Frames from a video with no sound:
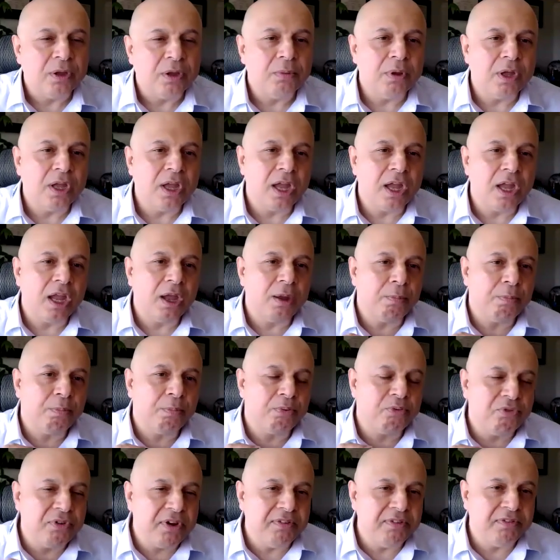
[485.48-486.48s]
Um,
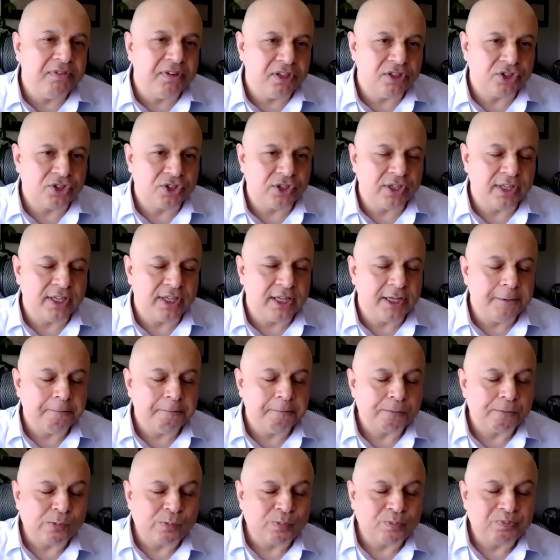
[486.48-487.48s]

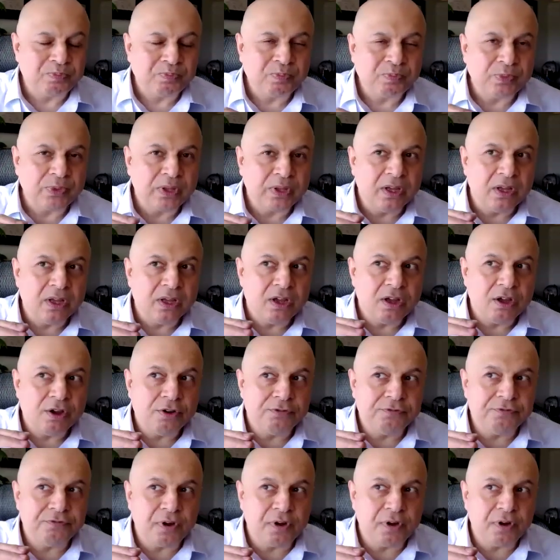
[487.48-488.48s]
Previously,
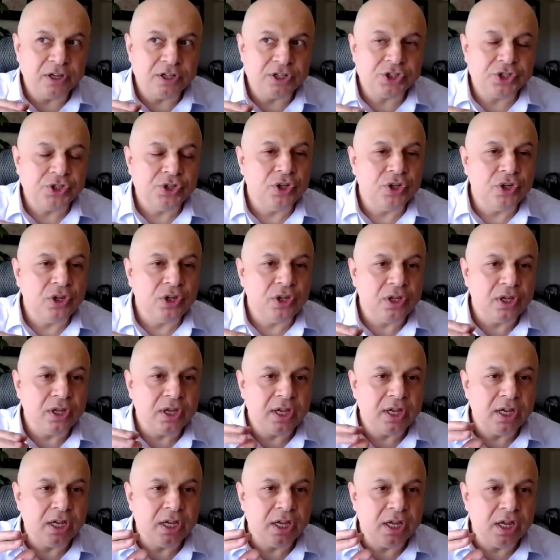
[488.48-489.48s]

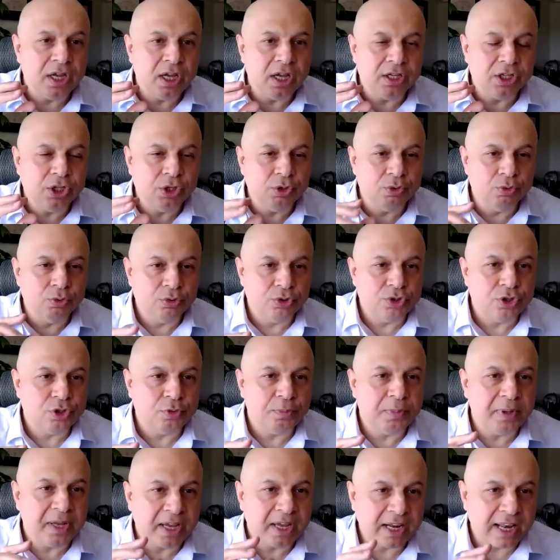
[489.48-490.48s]
functional
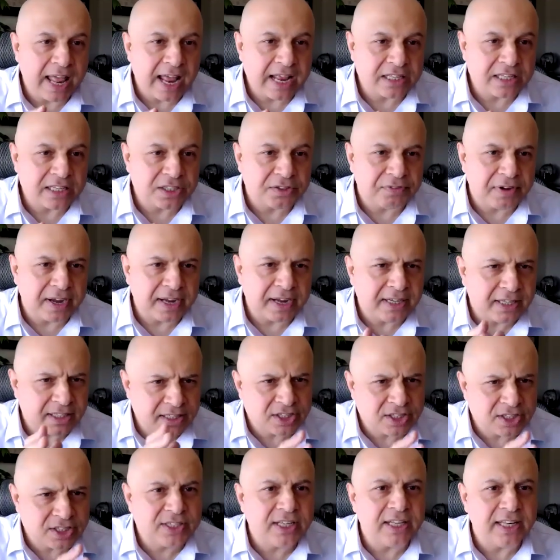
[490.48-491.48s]
used to be classified,
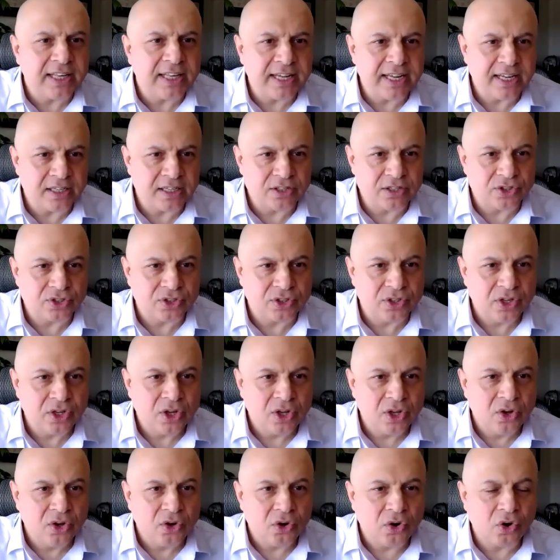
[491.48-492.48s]
it still is,
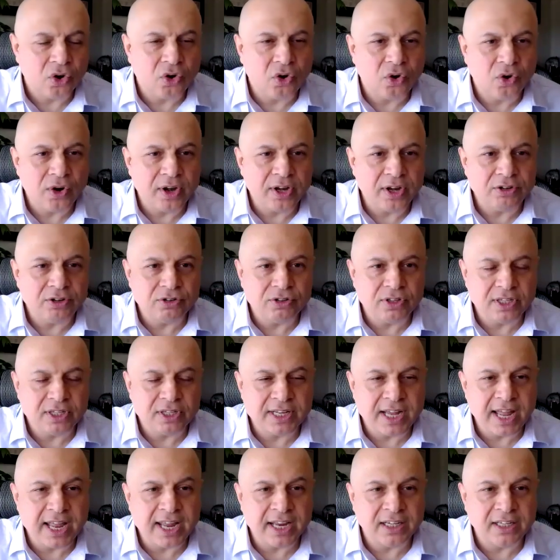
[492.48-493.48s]
according to the
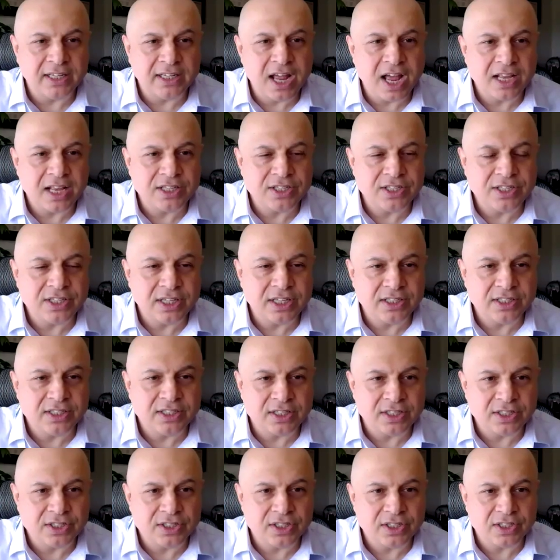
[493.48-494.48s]

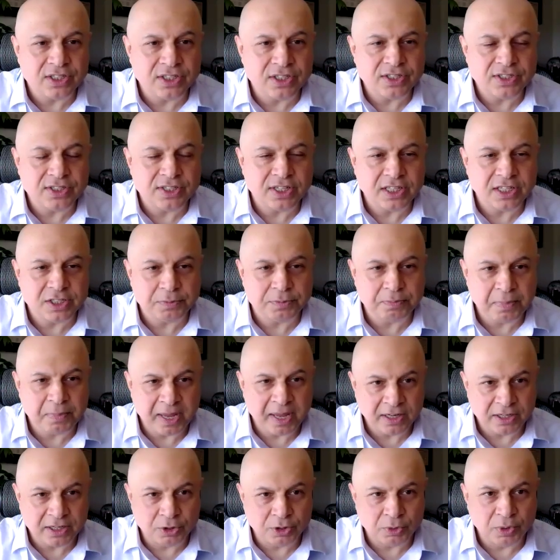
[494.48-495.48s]
Diagnostics and Statistics
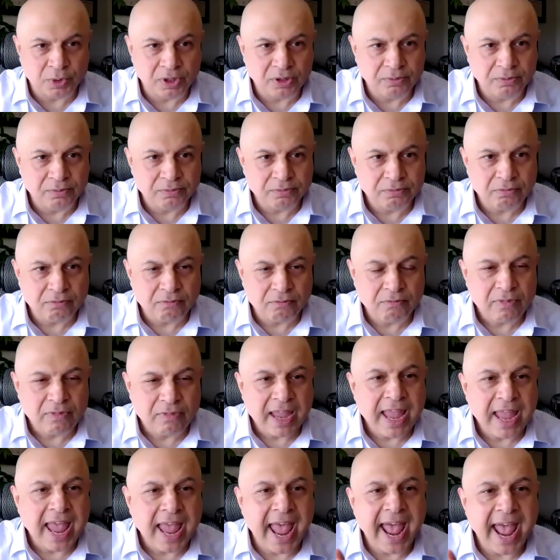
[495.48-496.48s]
Manual,
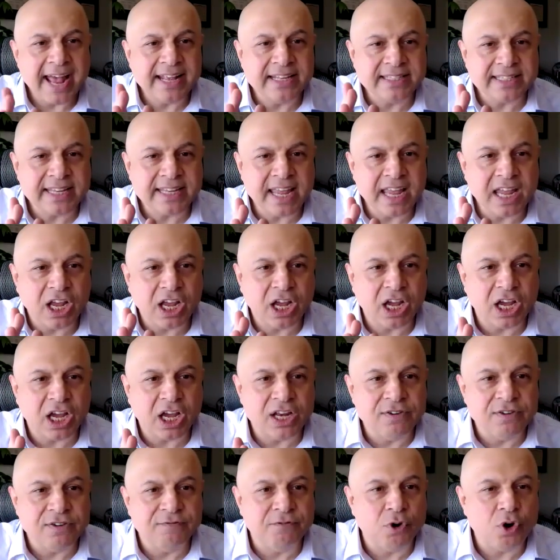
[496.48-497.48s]
as a
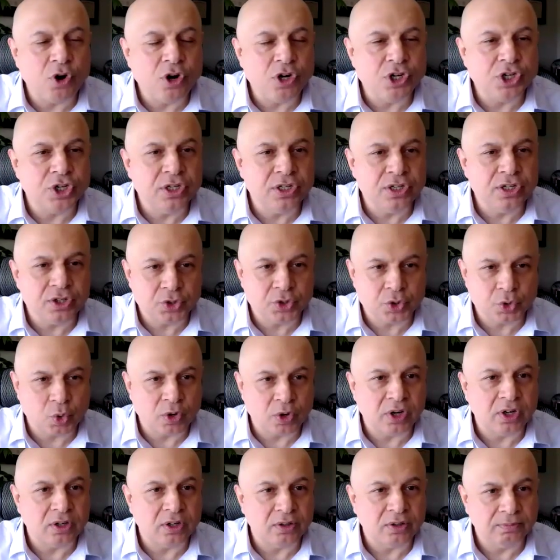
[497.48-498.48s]
conversion
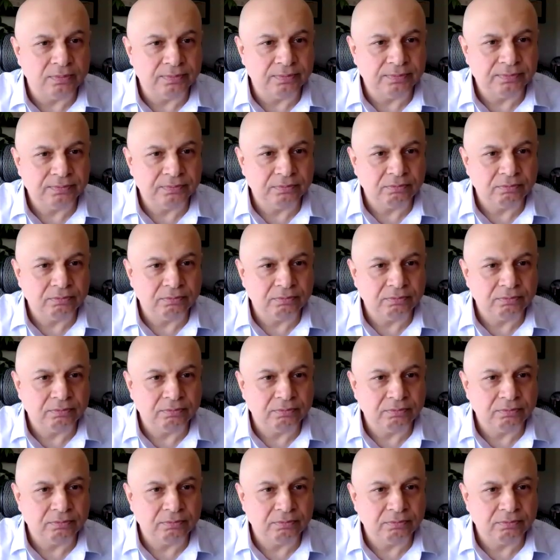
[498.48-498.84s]
disorder.